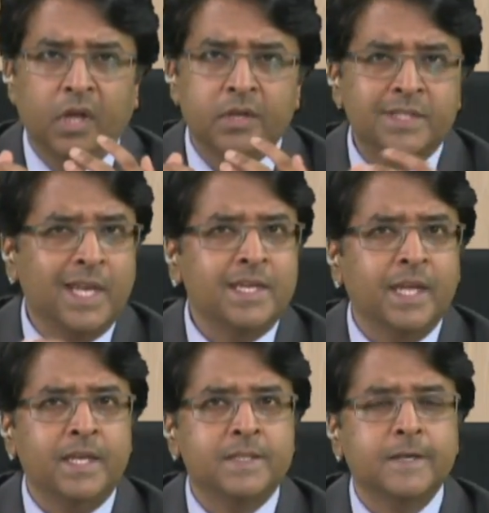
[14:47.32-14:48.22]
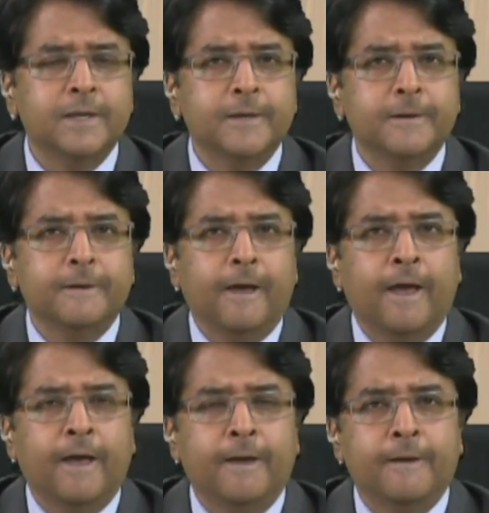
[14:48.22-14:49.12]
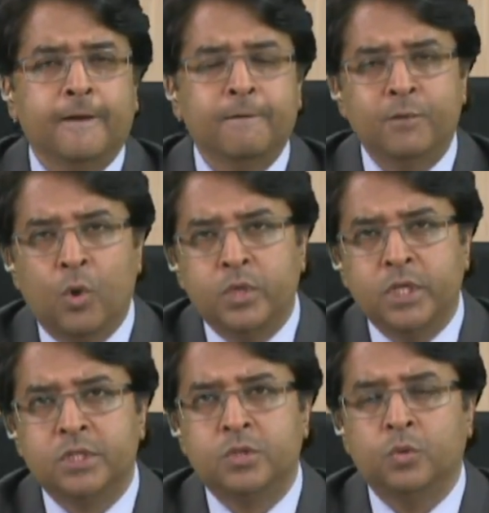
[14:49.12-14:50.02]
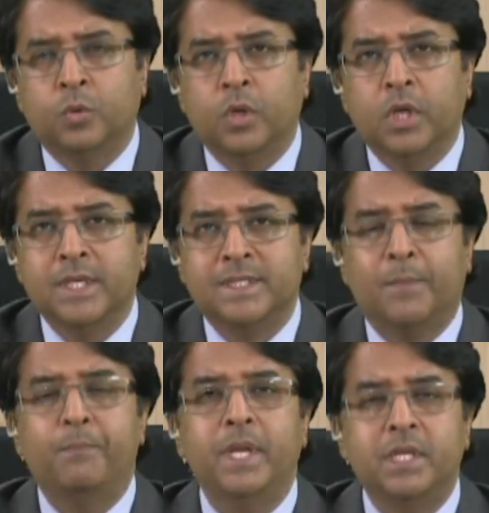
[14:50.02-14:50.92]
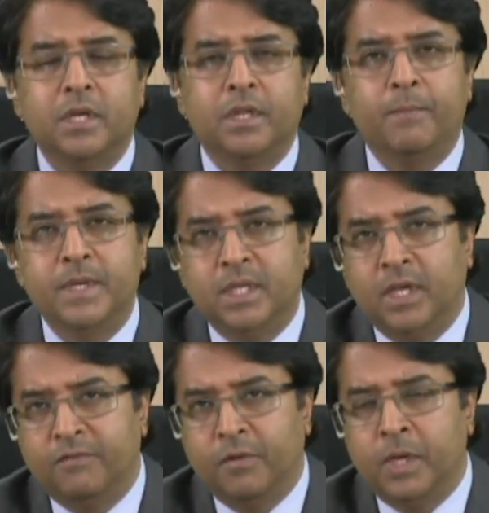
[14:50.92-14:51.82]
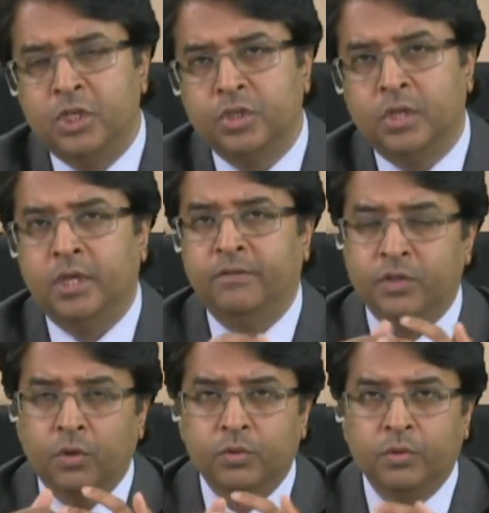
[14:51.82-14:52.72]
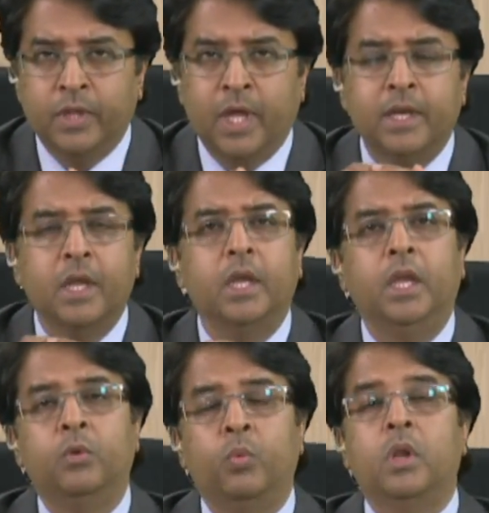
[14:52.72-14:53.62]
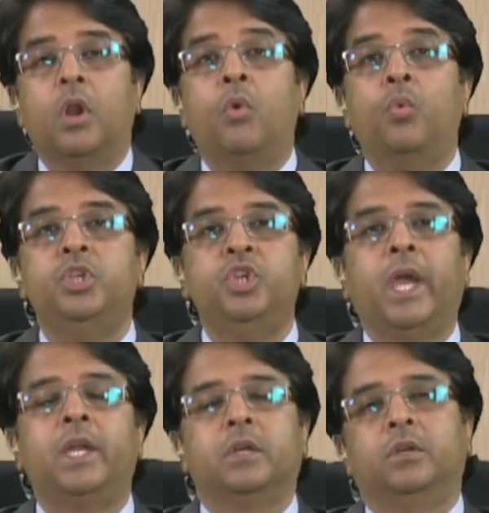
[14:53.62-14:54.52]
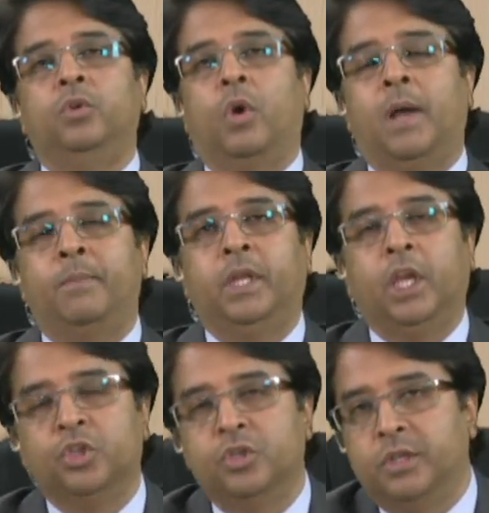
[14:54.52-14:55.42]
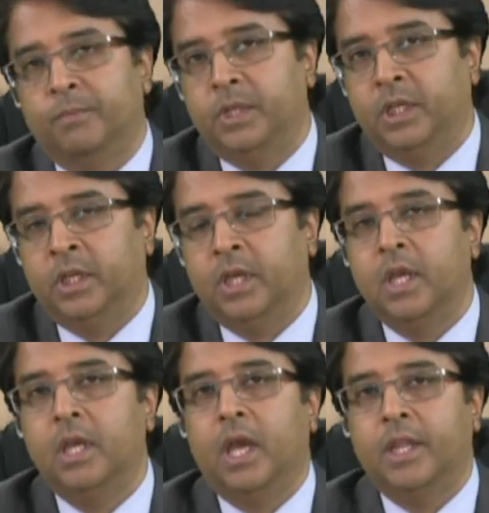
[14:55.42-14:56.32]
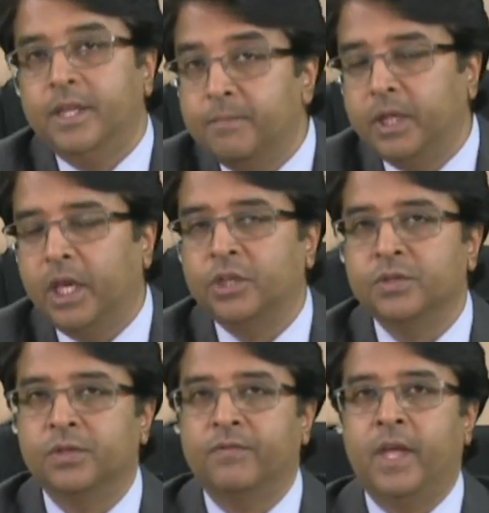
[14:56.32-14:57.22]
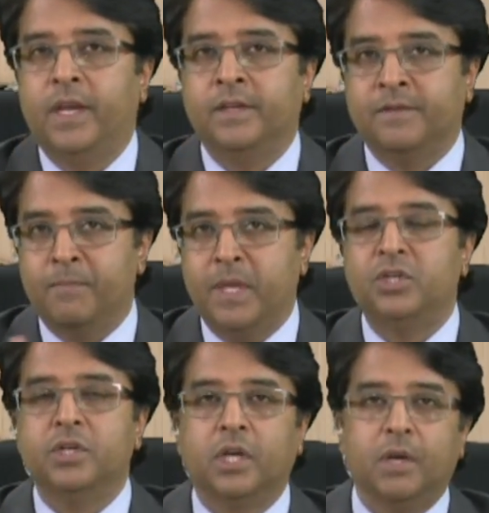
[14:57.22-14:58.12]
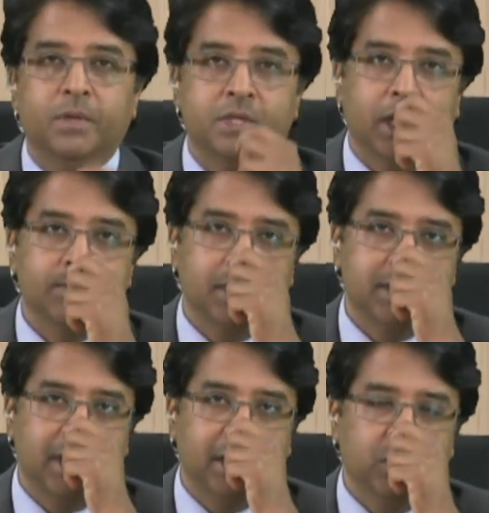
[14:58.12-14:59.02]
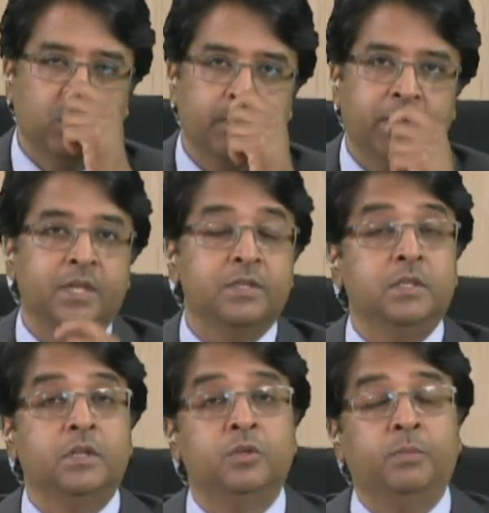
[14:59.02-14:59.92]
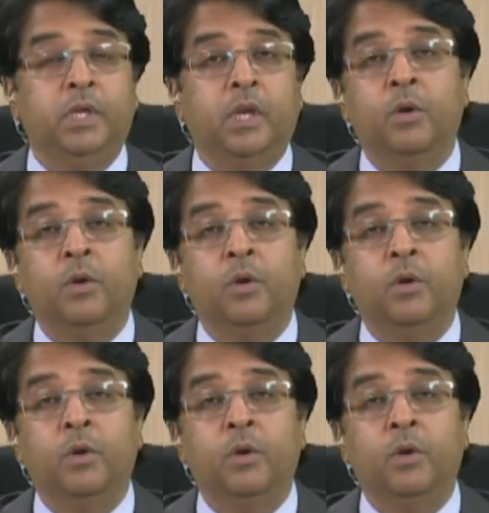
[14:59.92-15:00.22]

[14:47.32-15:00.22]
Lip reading: 10 days notice to submit the missing information, and if you don't do that, it will reject your application completely. And the implications of that, as I've mentioned a couple of times, is that you will be considered to be an